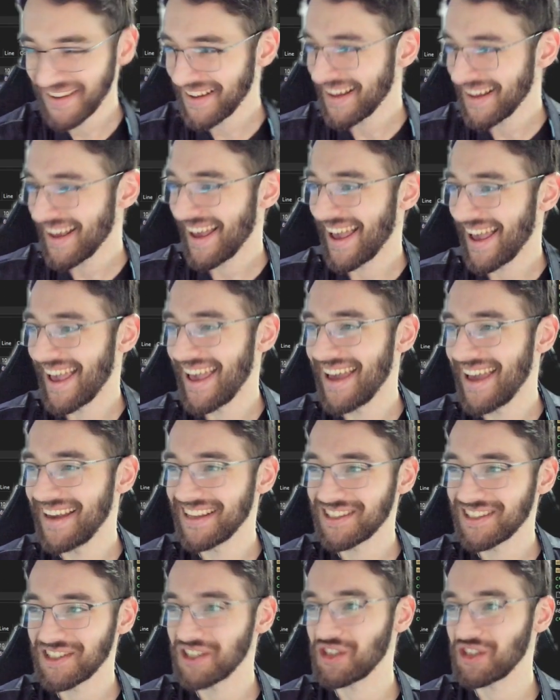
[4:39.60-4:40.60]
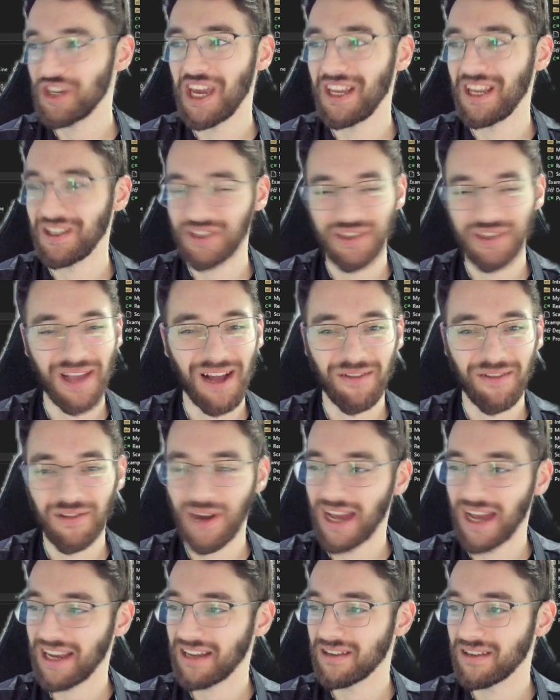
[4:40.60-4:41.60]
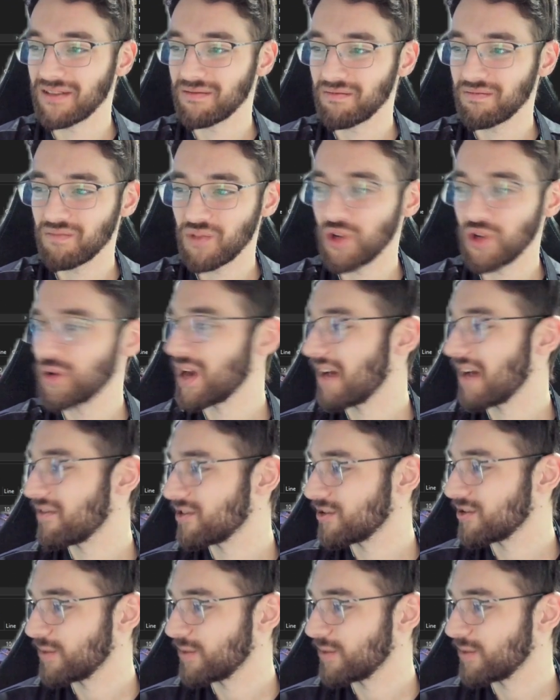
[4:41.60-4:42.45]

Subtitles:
And it's going to change stuff, and I can do whatever.